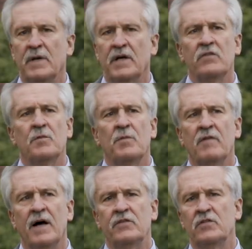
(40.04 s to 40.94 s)
because it
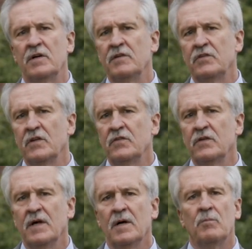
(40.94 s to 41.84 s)
provides services,
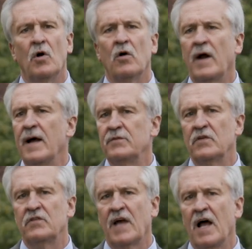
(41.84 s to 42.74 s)
programs,
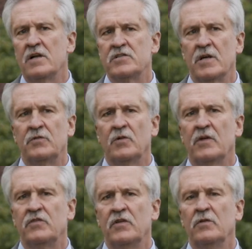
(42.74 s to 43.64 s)
and scholarships to
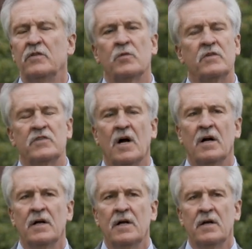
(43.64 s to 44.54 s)
our students, which
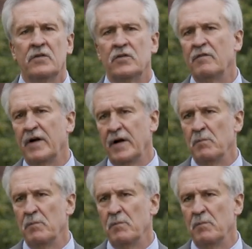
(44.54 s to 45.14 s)
are so very